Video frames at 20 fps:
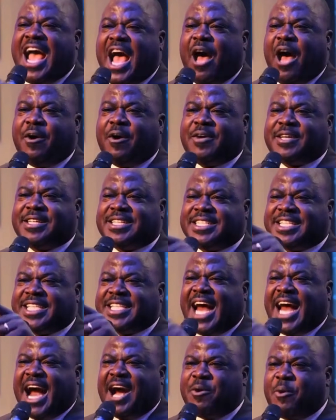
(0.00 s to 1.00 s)
A whole city
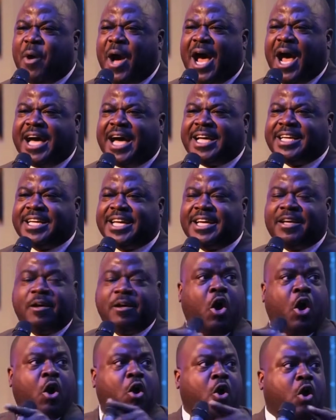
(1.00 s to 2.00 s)
inside you.
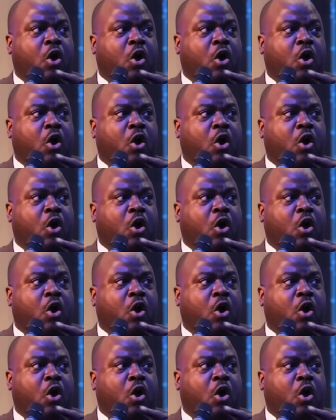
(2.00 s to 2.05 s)
So